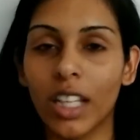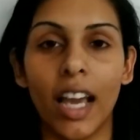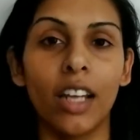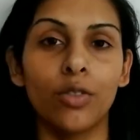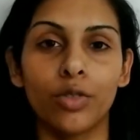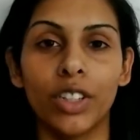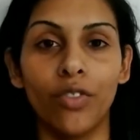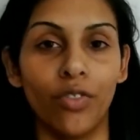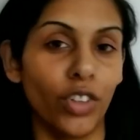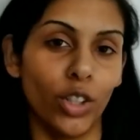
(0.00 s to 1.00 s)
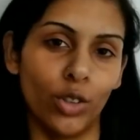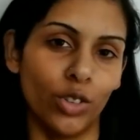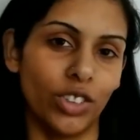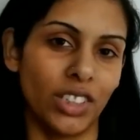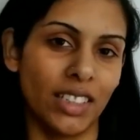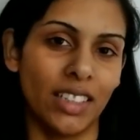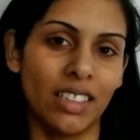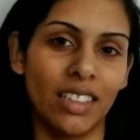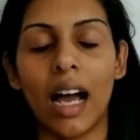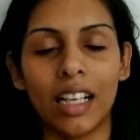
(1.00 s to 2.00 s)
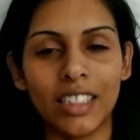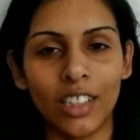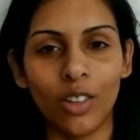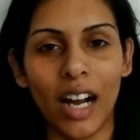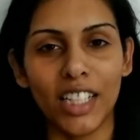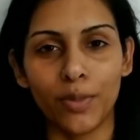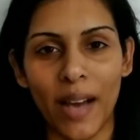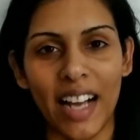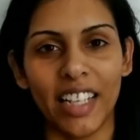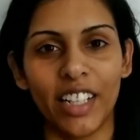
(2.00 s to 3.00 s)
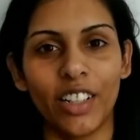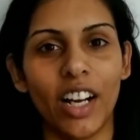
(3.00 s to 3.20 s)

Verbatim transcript: and reviews. I'll see you guys back here